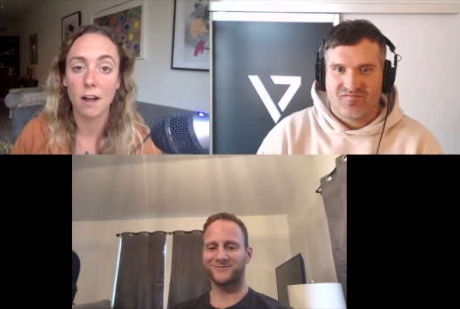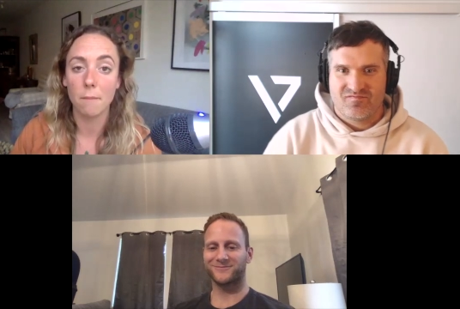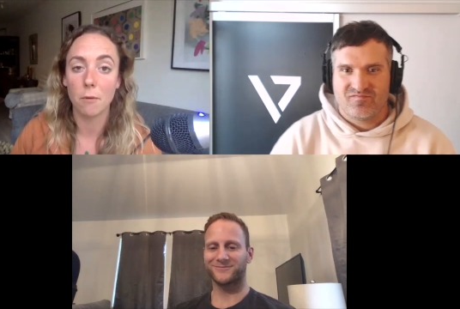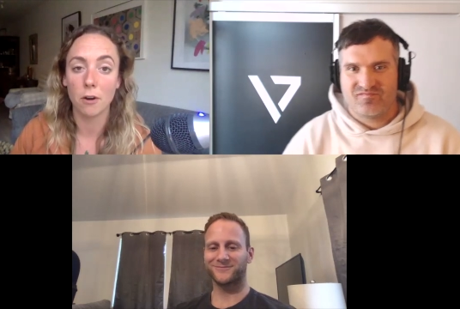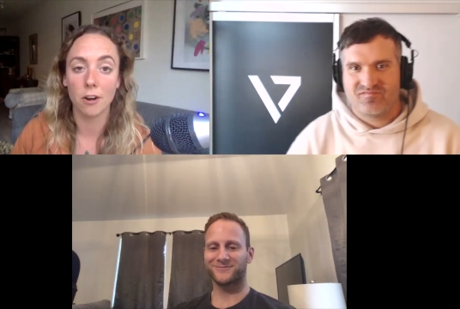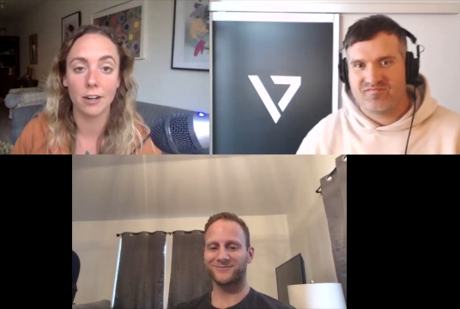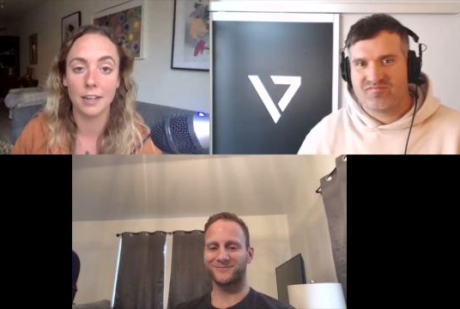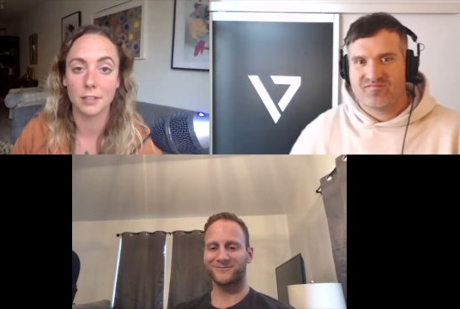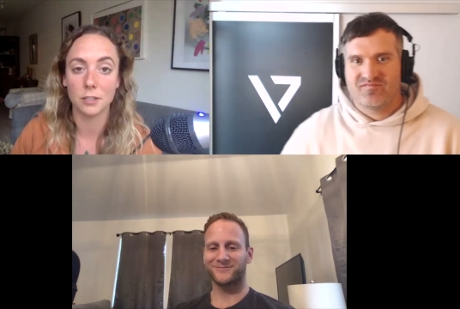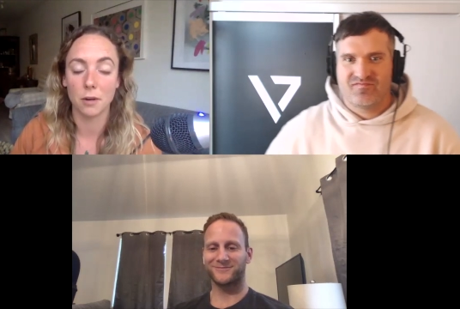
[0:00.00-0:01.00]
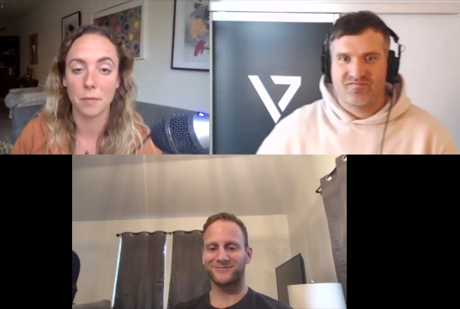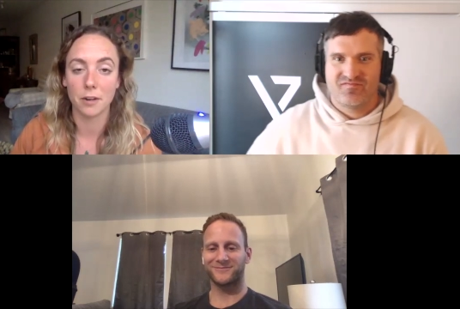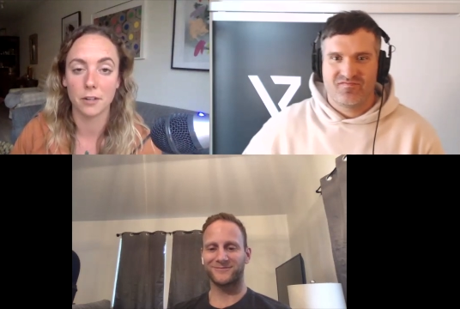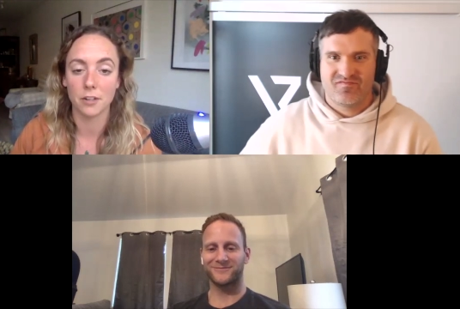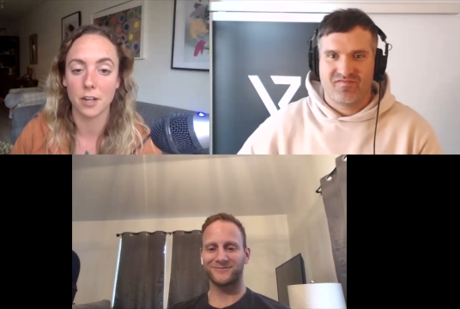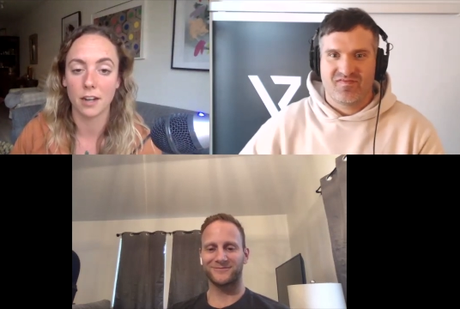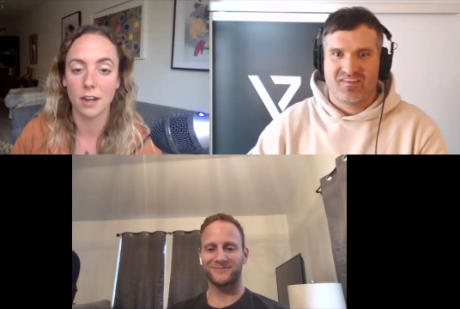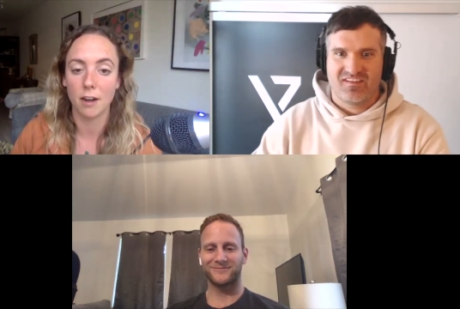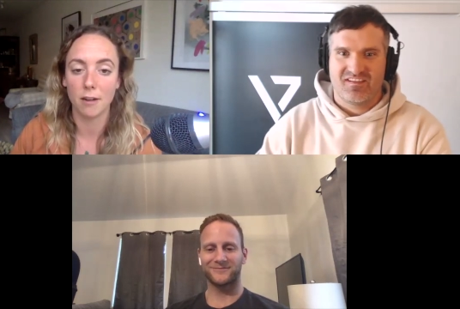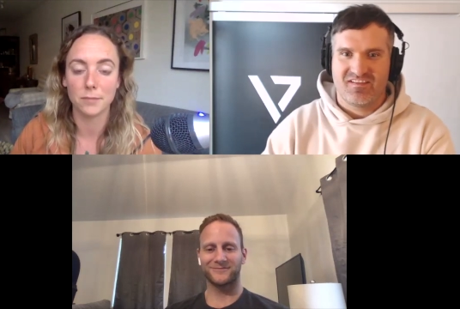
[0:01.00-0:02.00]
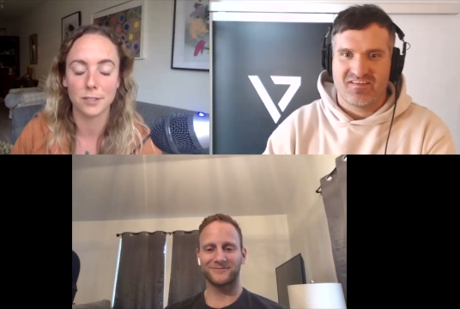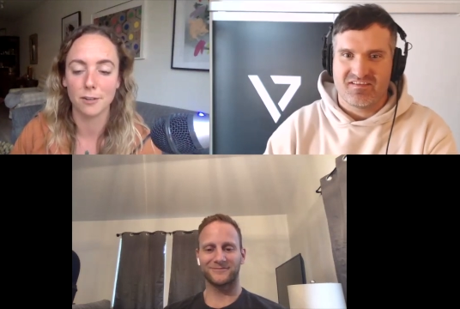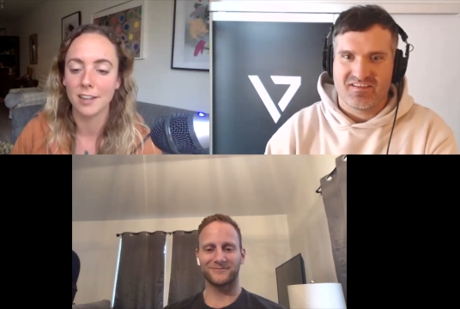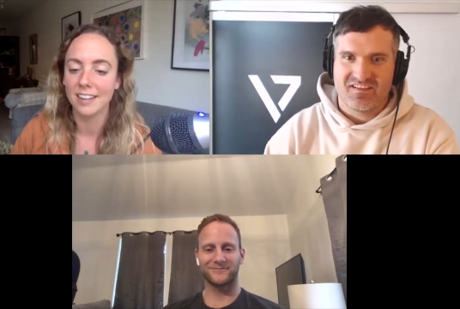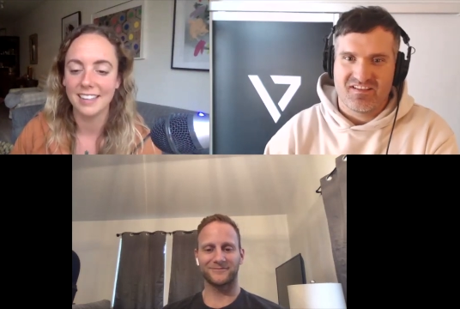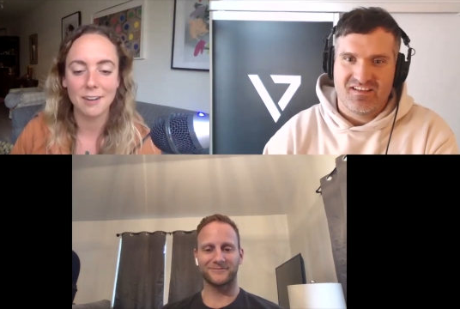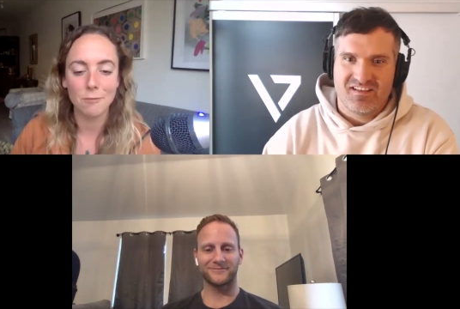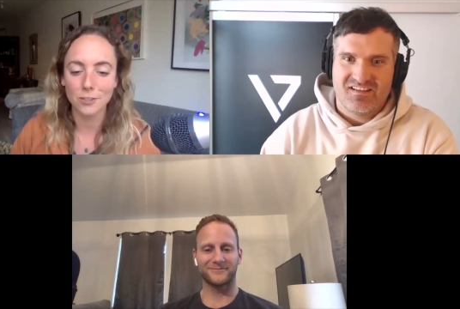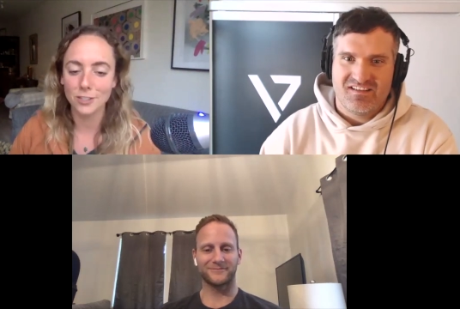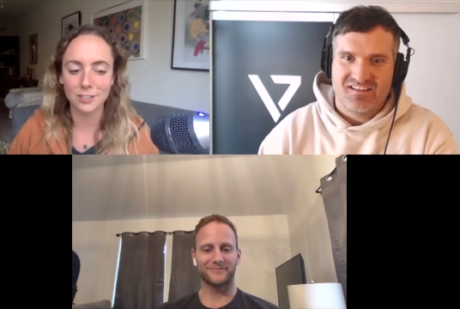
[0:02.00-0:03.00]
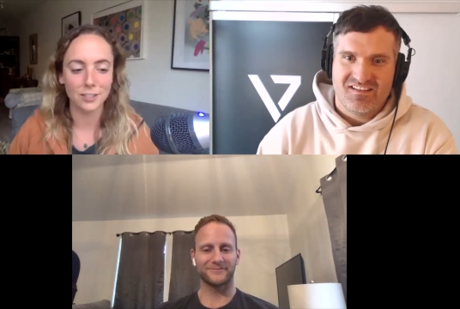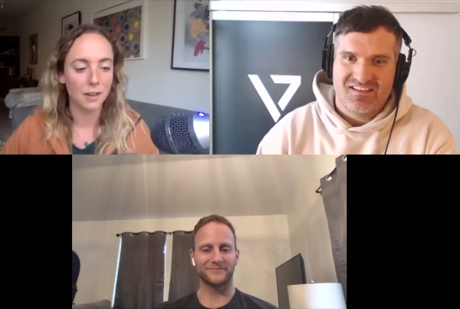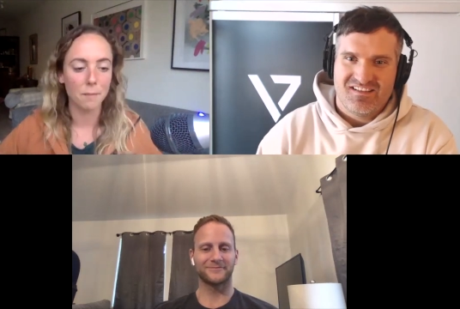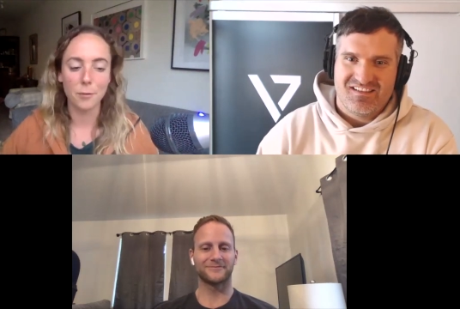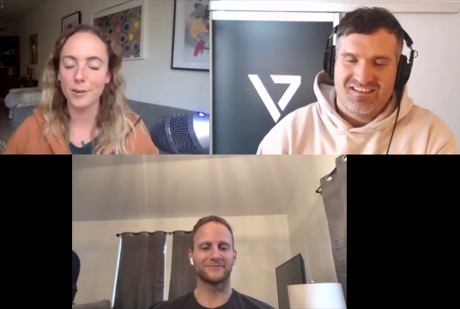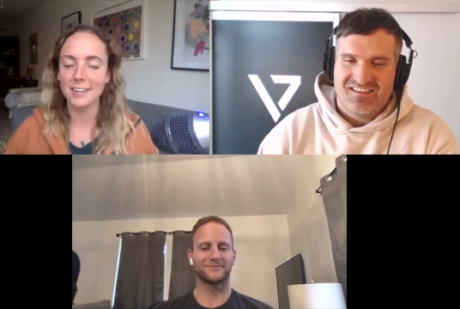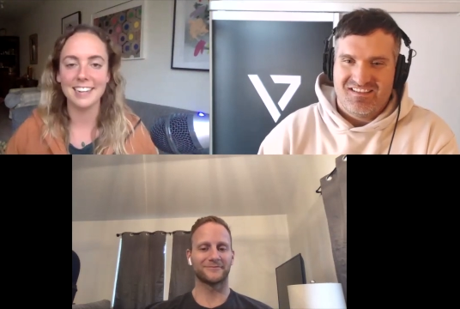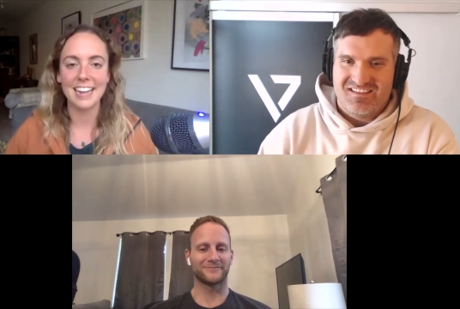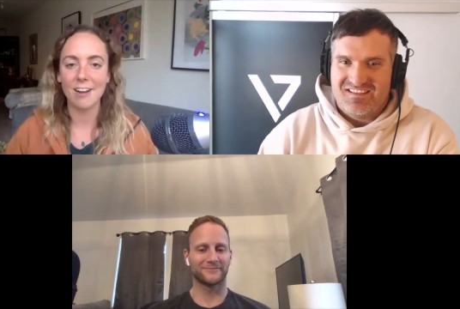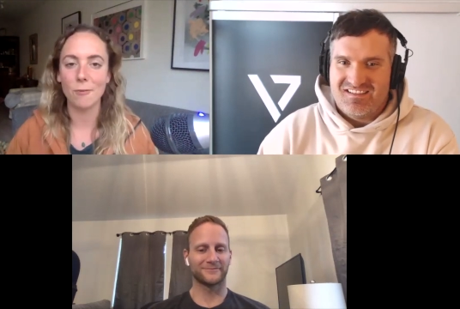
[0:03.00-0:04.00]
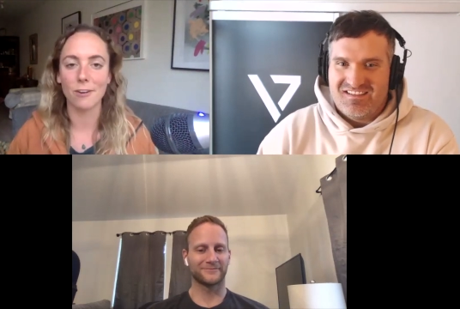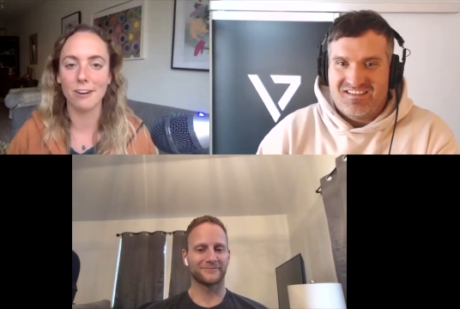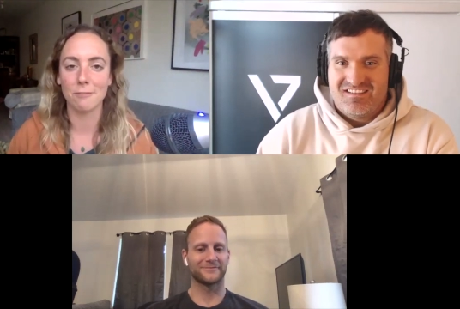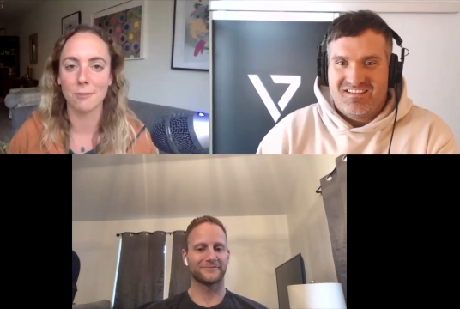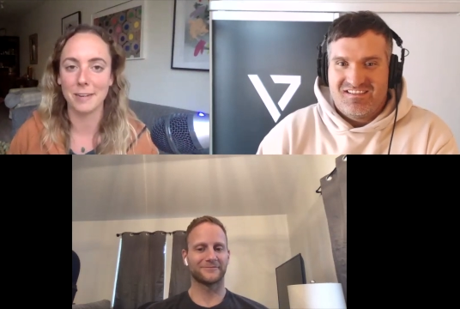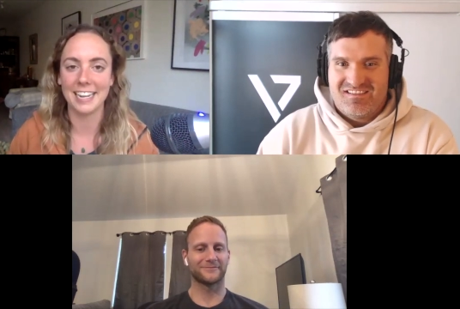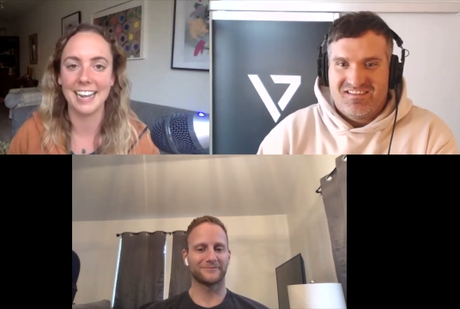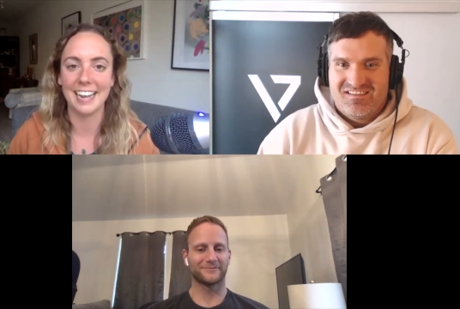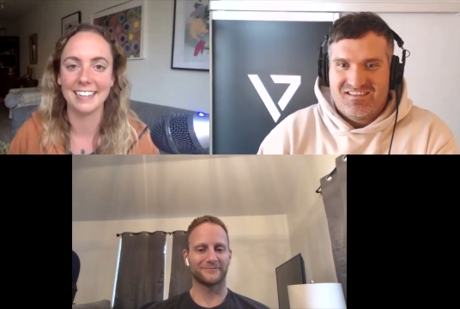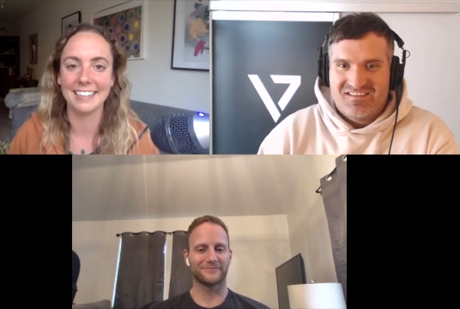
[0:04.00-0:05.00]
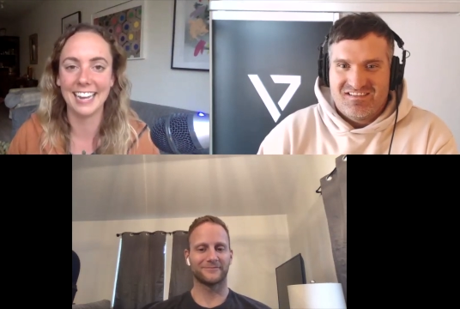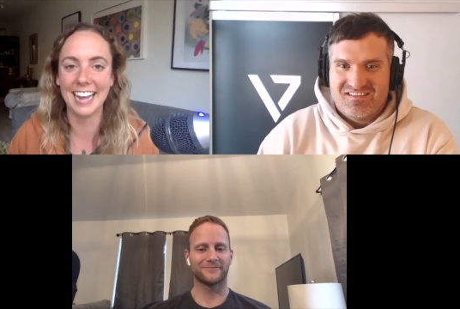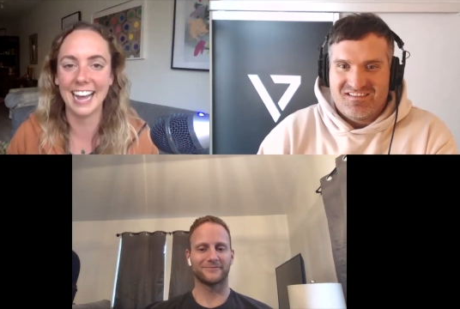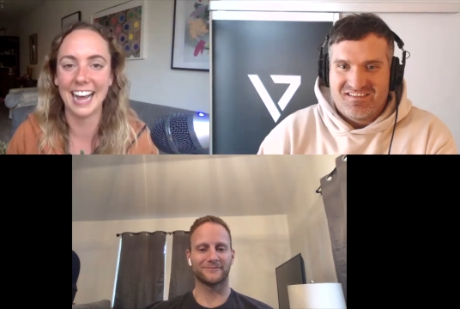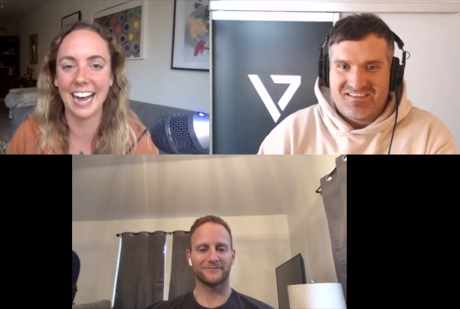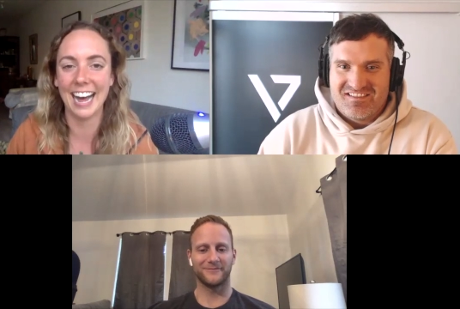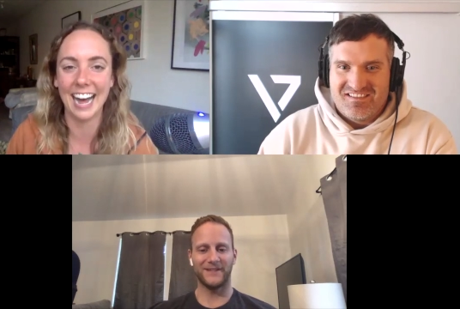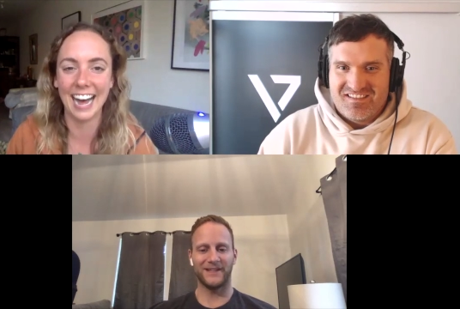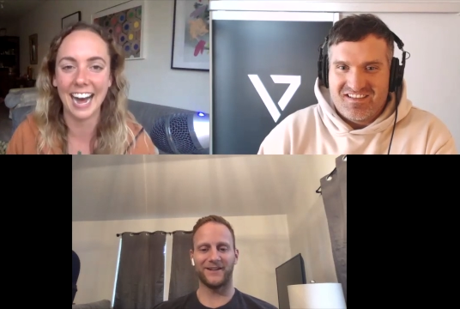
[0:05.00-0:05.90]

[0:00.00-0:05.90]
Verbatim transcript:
Speaker 1: more at smartmarketer.com. So, mm. yeah, we're just putting it out wherever we can. yeah, no